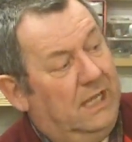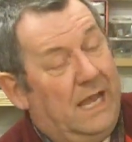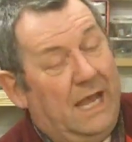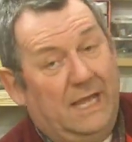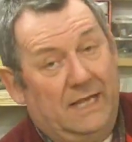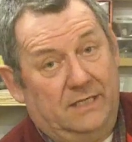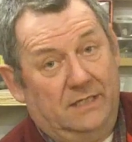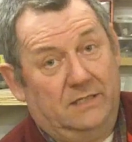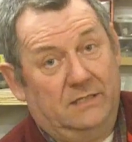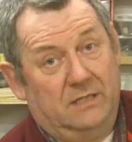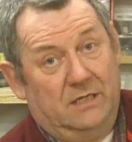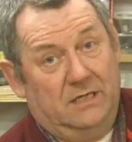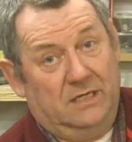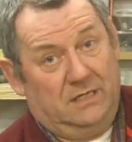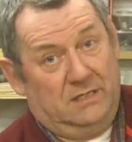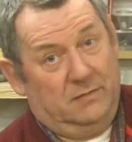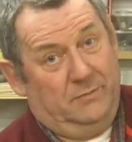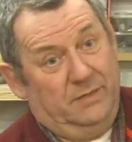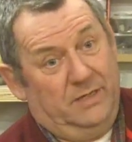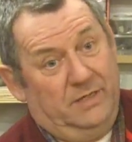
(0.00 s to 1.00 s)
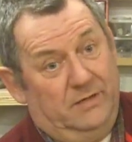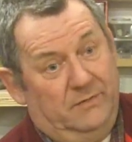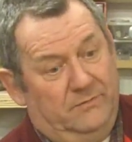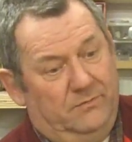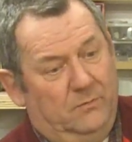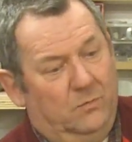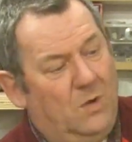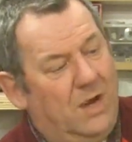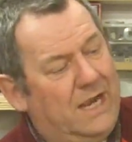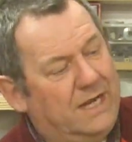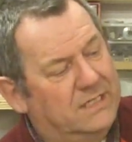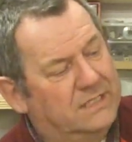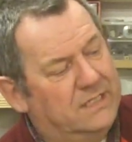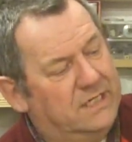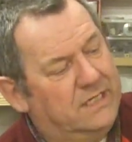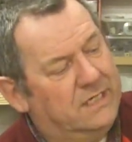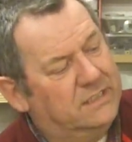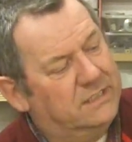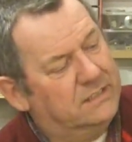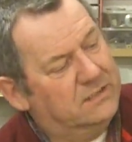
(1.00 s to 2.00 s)
and a little bit of wax
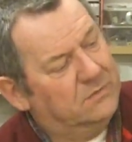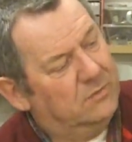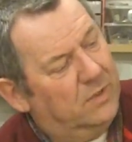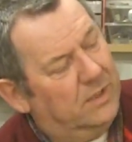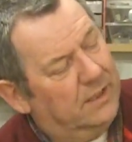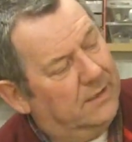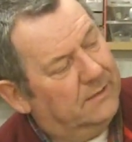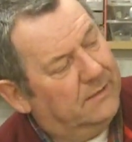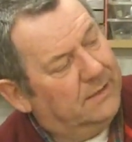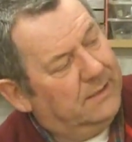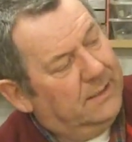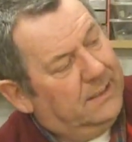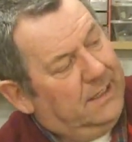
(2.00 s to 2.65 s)
in it as well.